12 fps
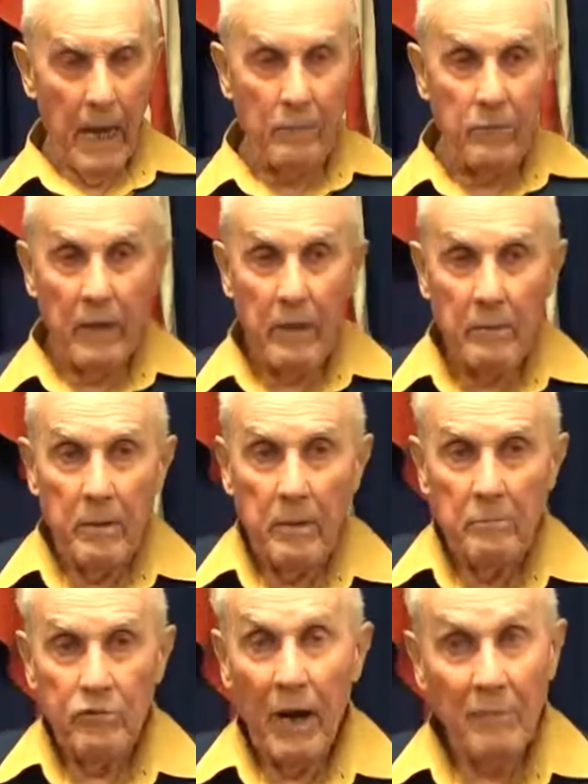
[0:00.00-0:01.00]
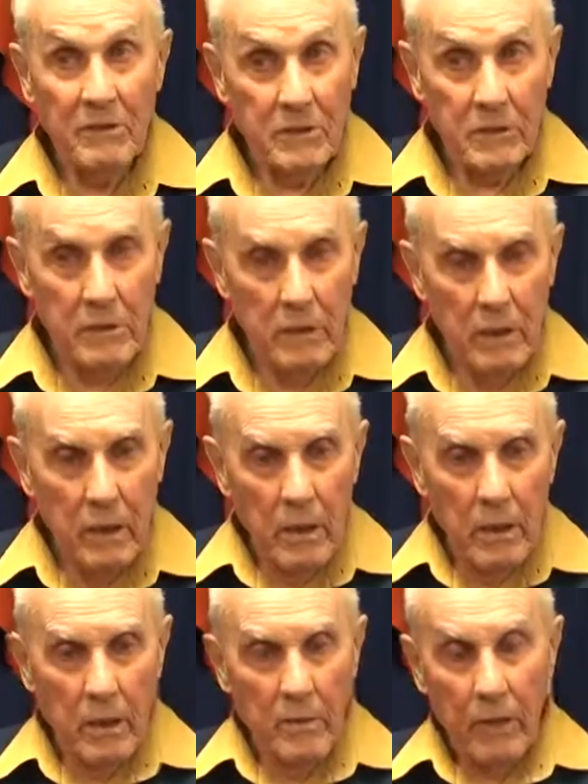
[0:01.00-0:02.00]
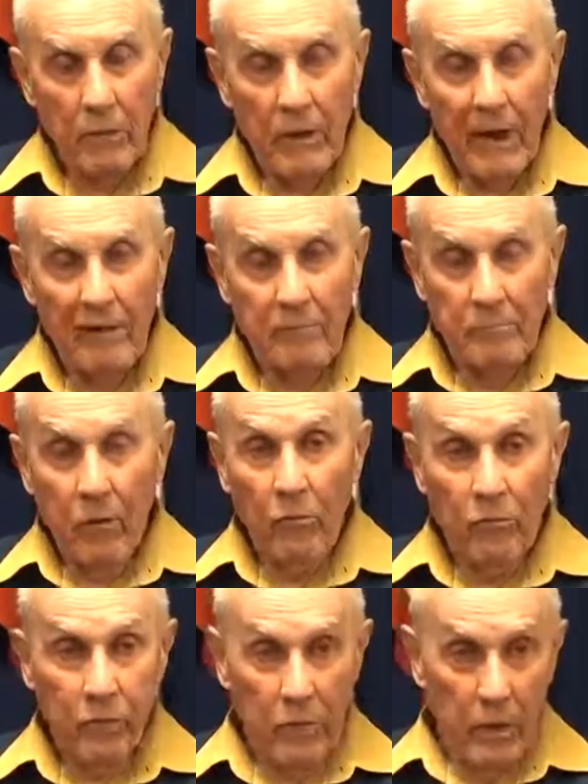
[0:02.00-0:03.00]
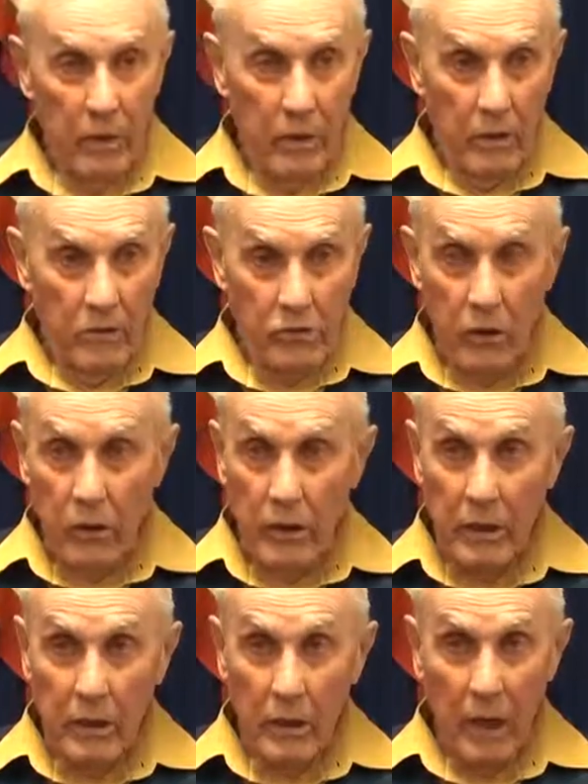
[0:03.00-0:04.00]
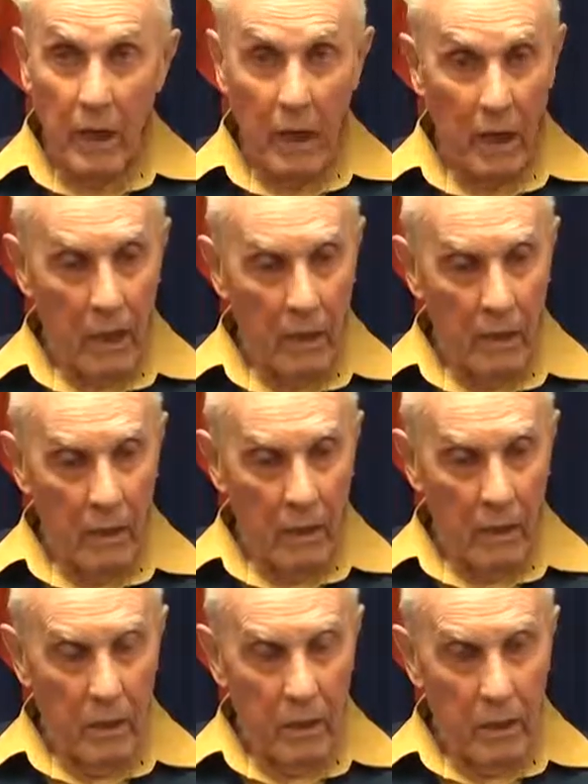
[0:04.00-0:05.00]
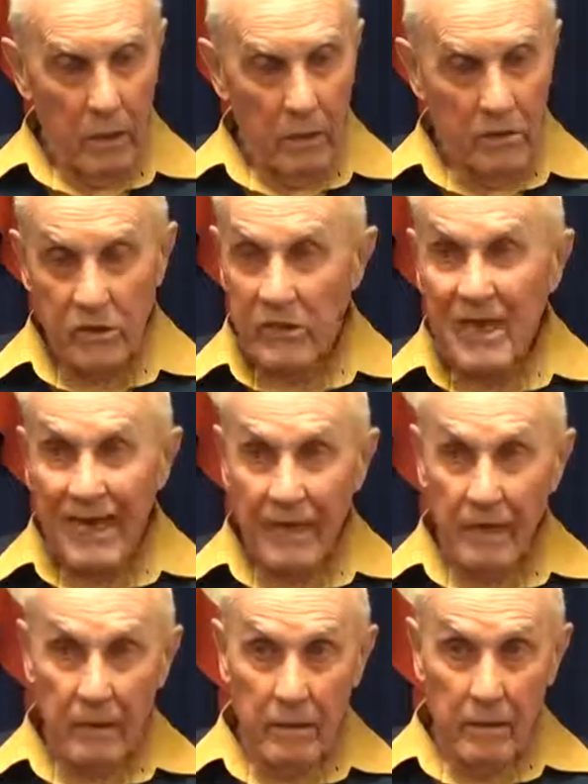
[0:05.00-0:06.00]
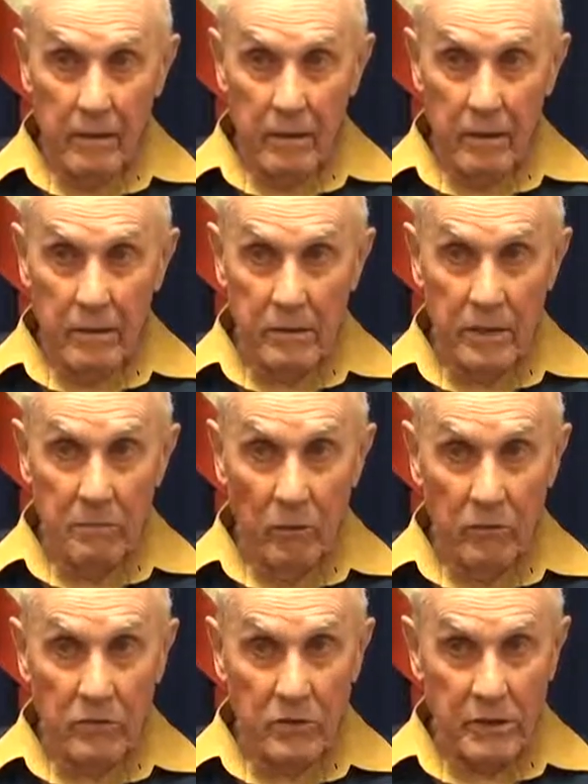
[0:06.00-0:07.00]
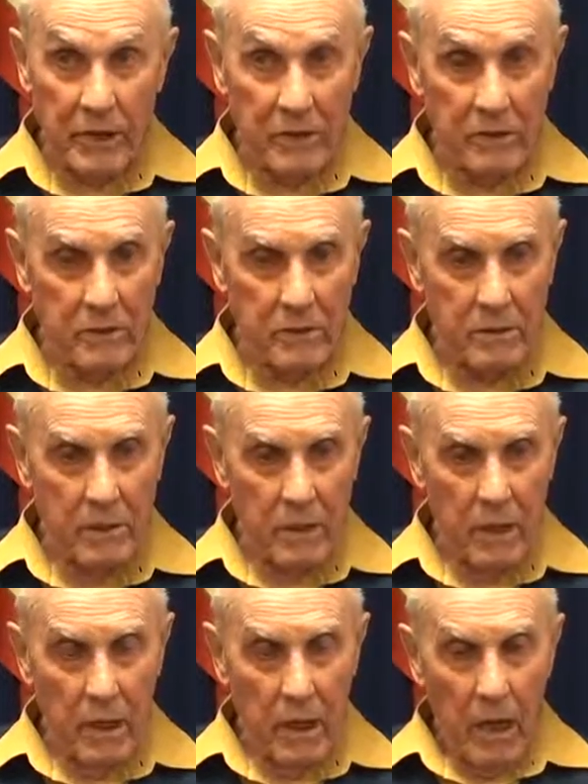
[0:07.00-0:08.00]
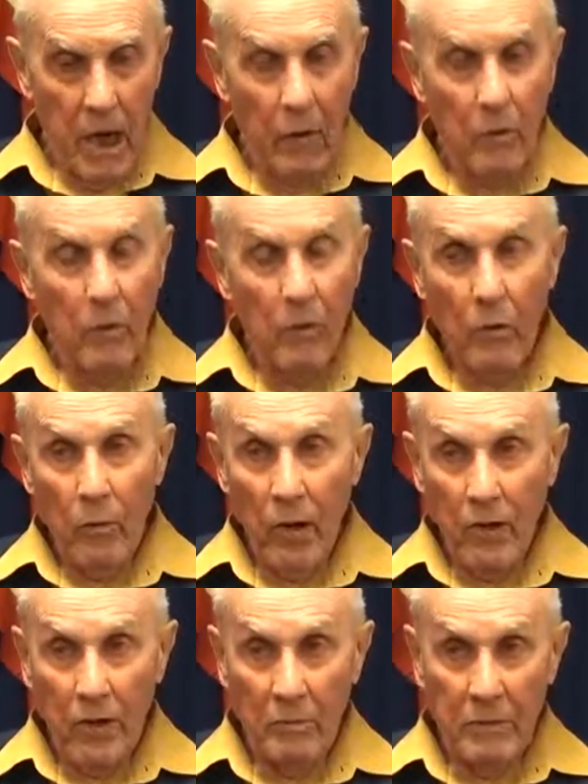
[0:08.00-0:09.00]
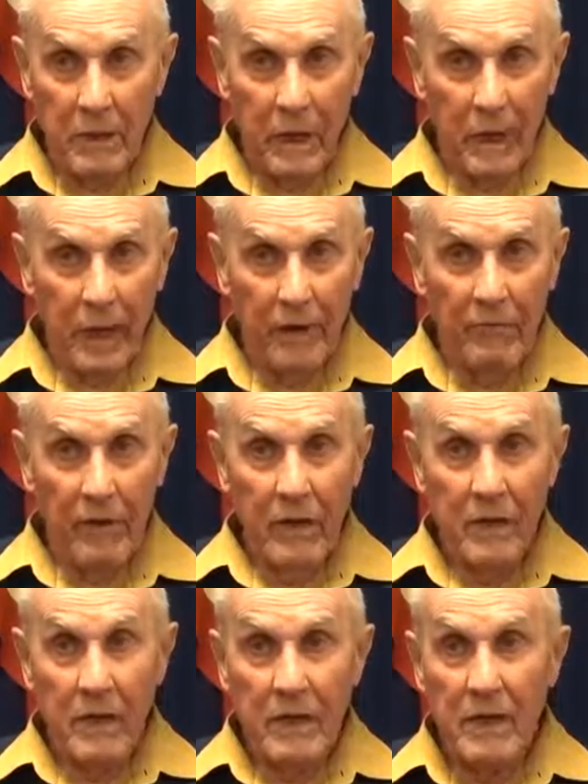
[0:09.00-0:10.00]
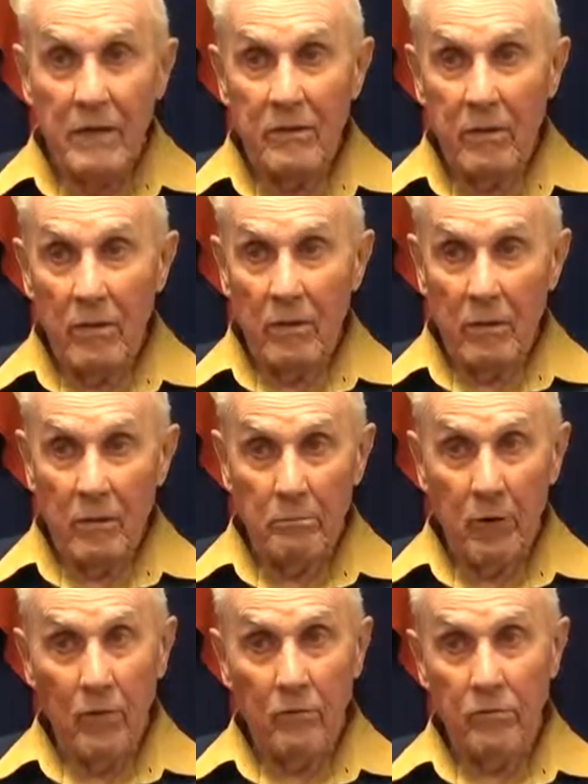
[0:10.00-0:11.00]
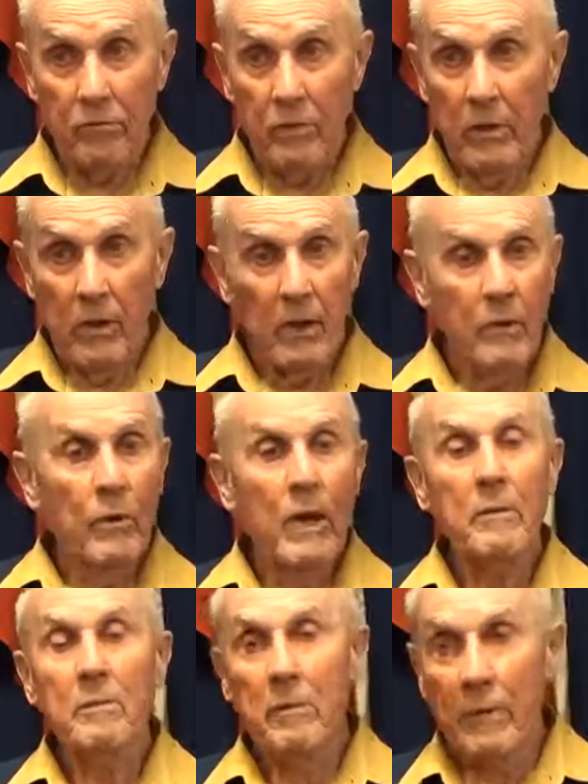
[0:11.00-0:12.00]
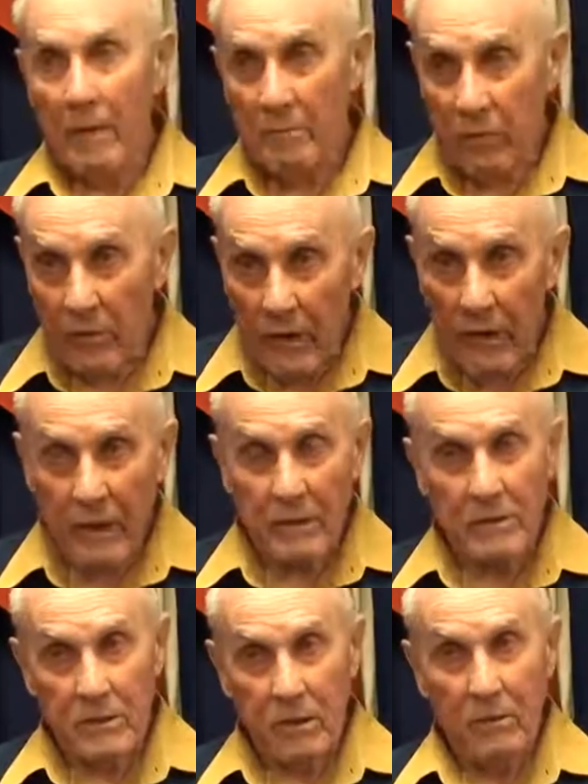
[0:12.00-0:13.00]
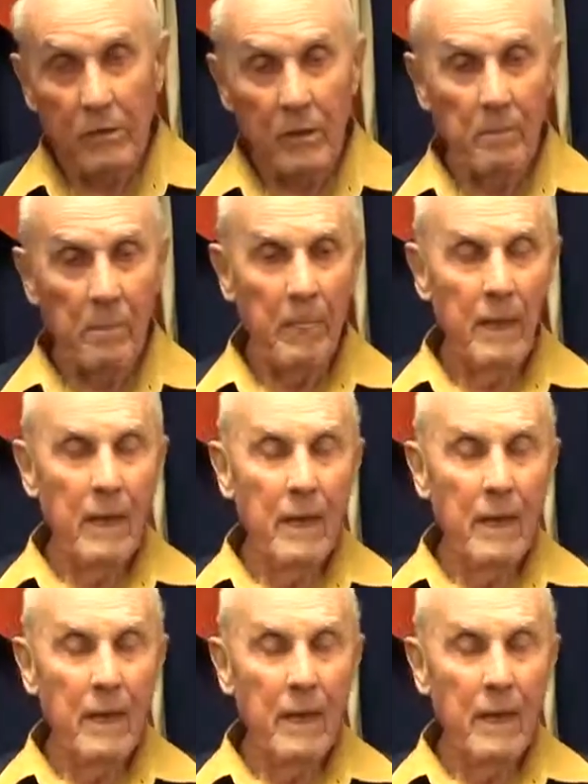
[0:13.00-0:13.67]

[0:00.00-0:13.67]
And they promised they would have both turkey and steak, T-bone steaks. And we were welcome to have either or both. We had plenty and so on.